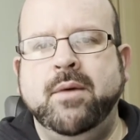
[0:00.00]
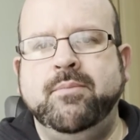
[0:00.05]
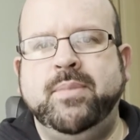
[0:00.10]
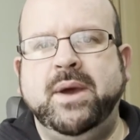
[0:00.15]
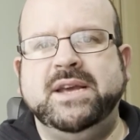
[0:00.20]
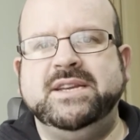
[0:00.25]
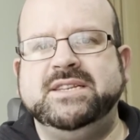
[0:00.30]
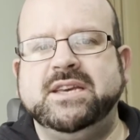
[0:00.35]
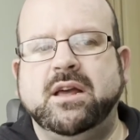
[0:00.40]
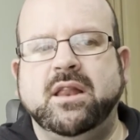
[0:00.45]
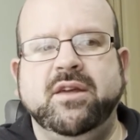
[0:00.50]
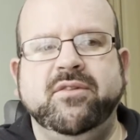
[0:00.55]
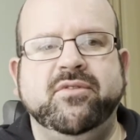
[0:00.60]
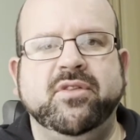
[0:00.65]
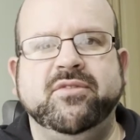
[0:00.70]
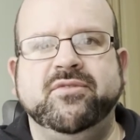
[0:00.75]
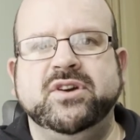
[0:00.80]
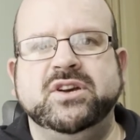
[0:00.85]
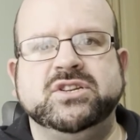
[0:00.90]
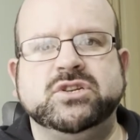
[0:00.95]
Basically for
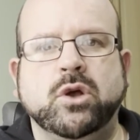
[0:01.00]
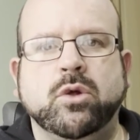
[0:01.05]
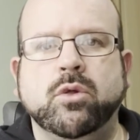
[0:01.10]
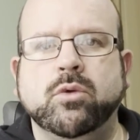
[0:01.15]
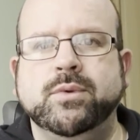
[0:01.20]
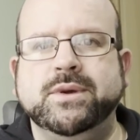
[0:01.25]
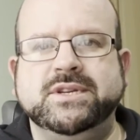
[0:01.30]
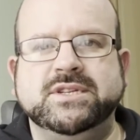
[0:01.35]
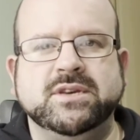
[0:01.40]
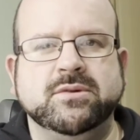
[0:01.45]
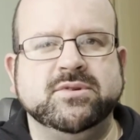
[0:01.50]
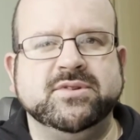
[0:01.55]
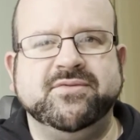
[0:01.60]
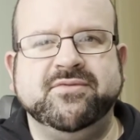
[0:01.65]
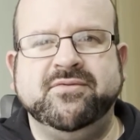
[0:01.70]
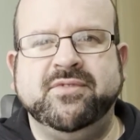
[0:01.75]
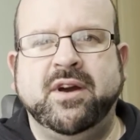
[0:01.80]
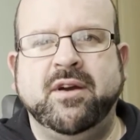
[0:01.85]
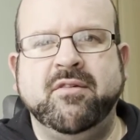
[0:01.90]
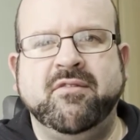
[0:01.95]
the first couple of weeks there was
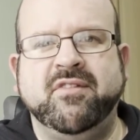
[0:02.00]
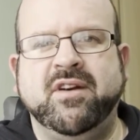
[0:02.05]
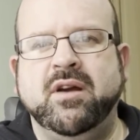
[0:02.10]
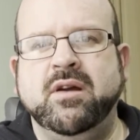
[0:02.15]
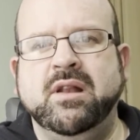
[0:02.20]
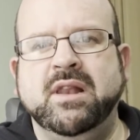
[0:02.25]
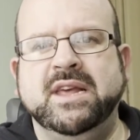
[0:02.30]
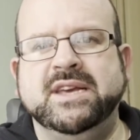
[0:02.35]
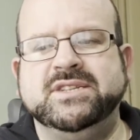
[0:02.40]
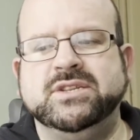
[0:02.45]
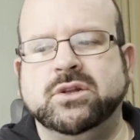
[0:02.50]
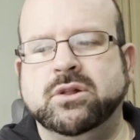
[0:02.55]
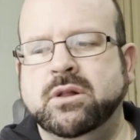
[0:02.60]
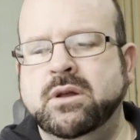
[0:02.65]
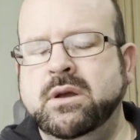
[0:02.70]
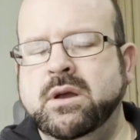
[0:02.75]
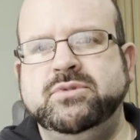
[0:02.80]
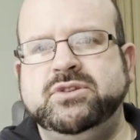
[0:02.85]
very little.